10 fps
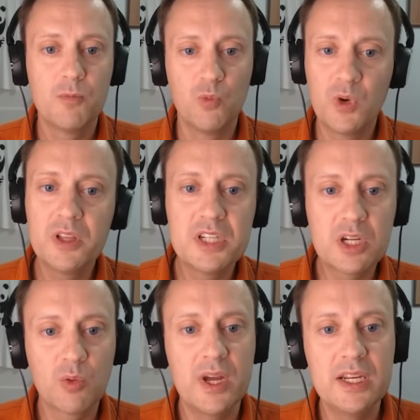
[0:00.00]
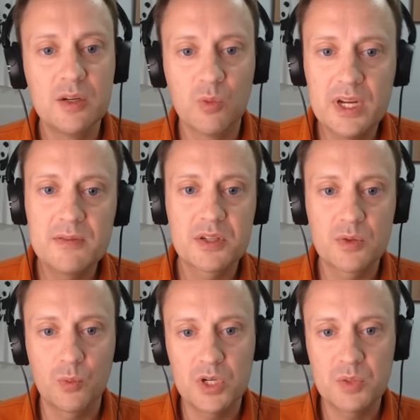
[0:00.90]
really degraded reefs,
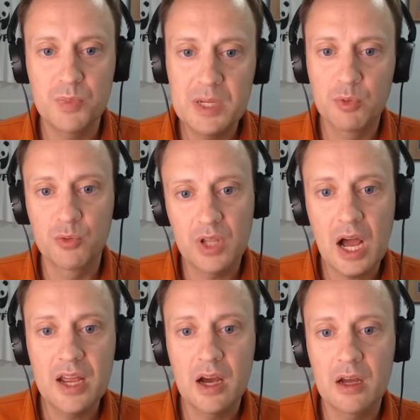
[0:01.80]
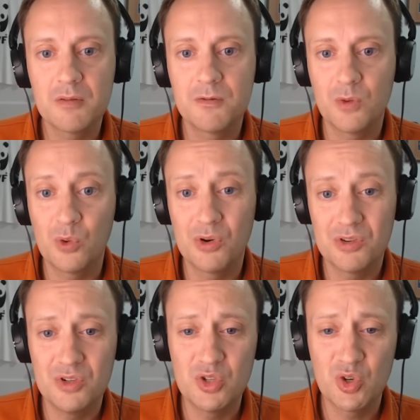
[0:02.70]
which people rely on for
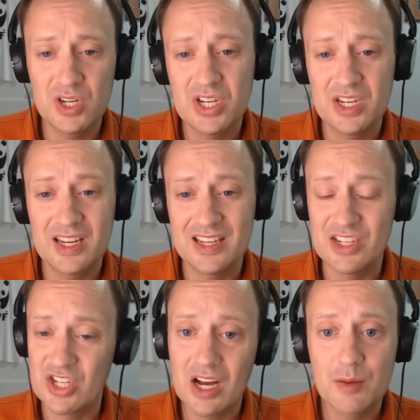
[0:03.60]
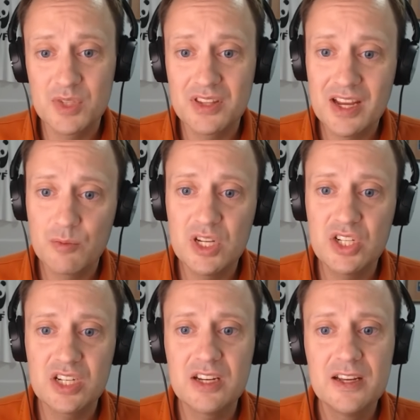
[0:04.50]
nutrition and jobs in that region.